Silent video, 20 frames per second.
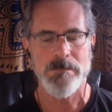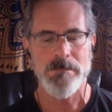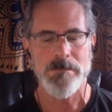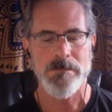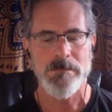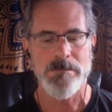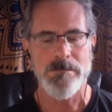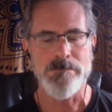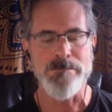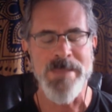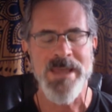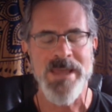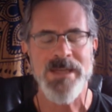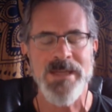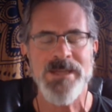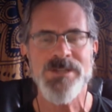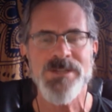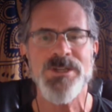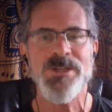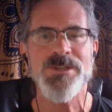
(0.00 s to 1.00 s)

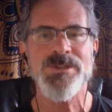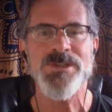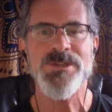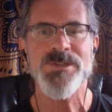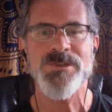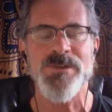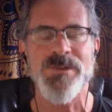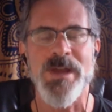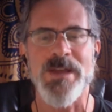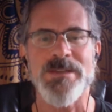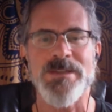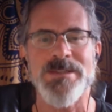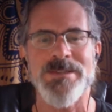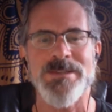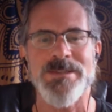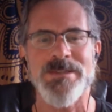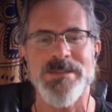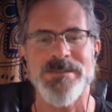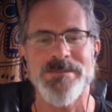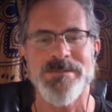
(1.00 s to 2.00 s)
managing
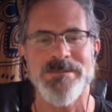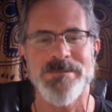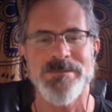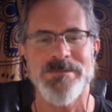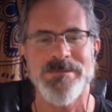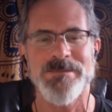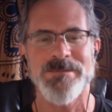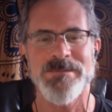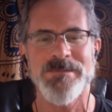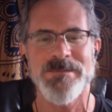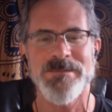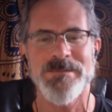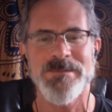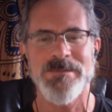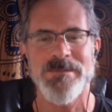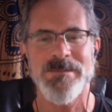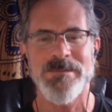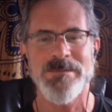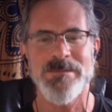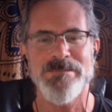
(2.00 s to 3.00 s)
stress,
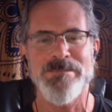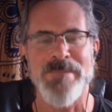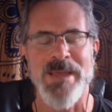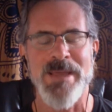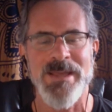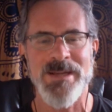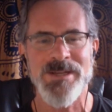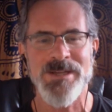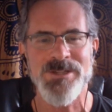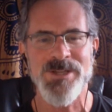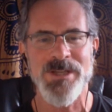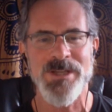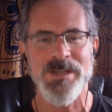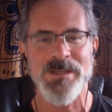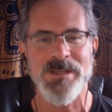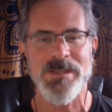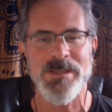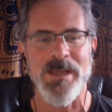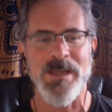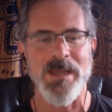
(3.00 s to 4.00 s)

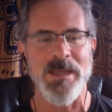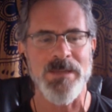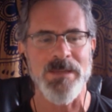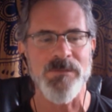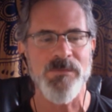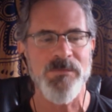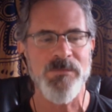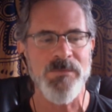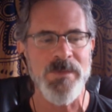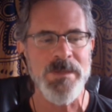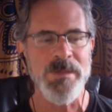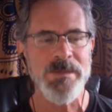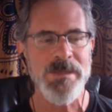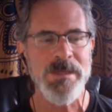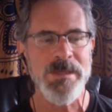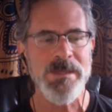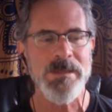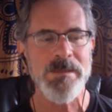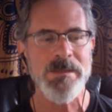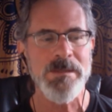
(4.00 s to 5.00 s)
managing and
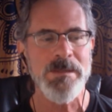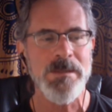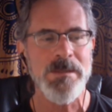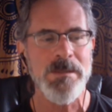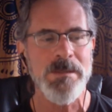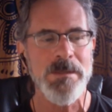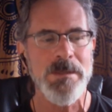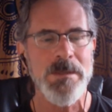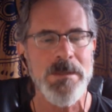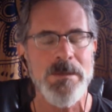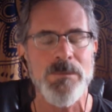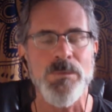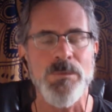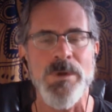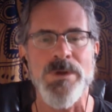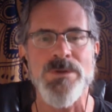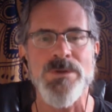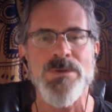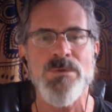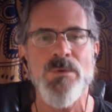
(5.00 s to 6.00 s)
feeling where
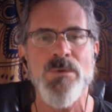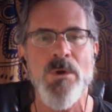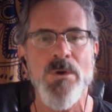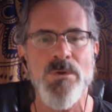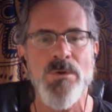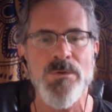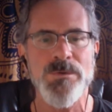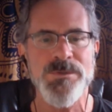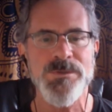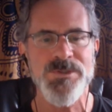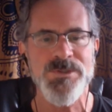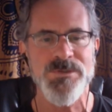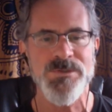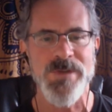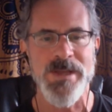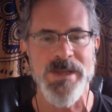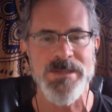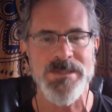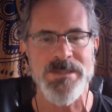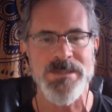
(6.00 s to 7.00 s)
you hold
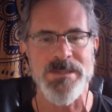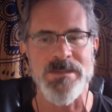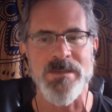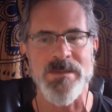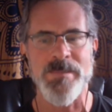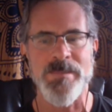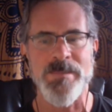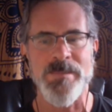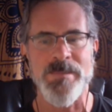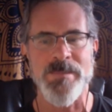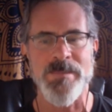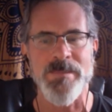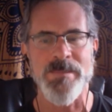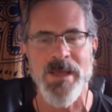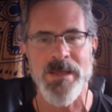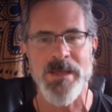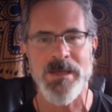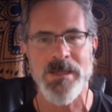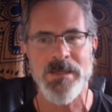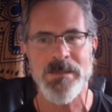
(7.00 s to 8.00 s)
stress in the
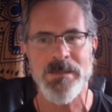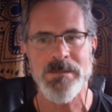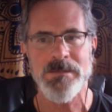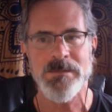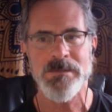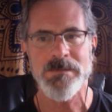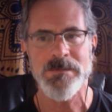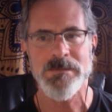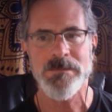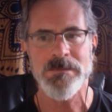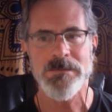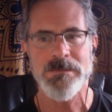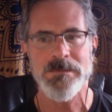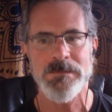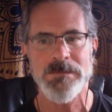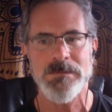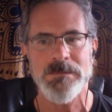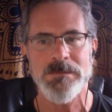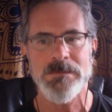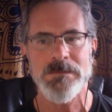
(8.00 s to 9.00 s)
body,
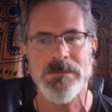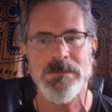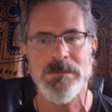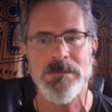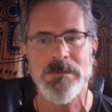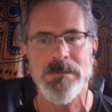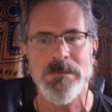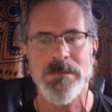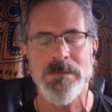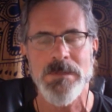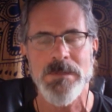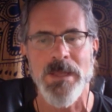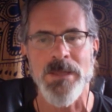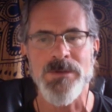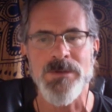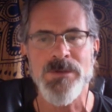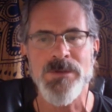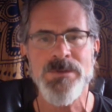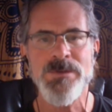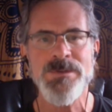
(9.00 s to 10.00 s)

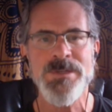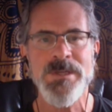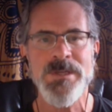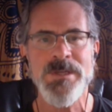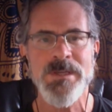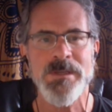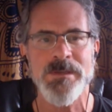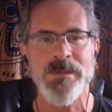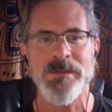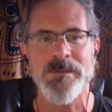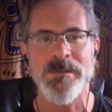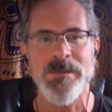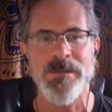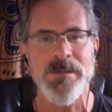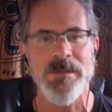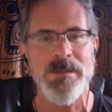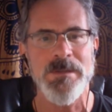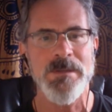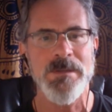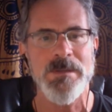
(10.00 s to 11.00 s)
and using
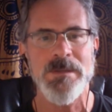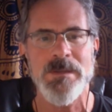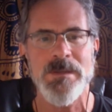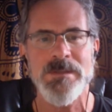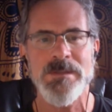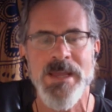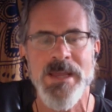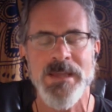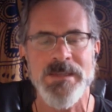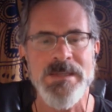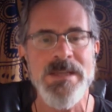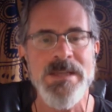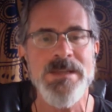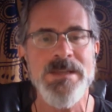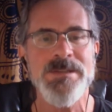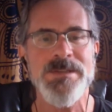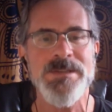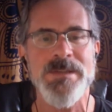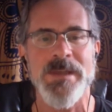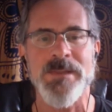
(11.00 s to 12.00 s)

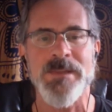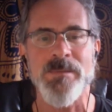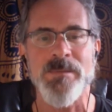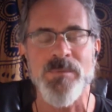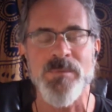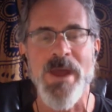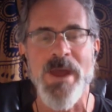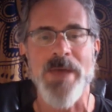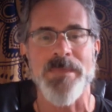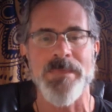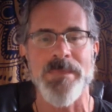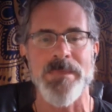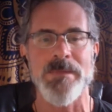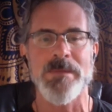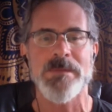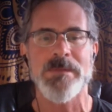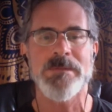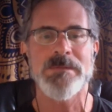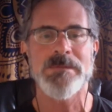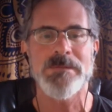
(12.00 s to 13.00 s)
techniques like the breath
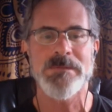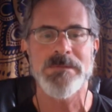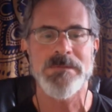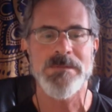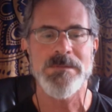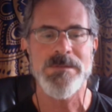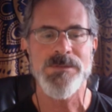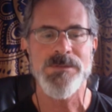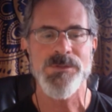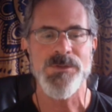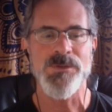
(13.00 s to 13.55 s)
to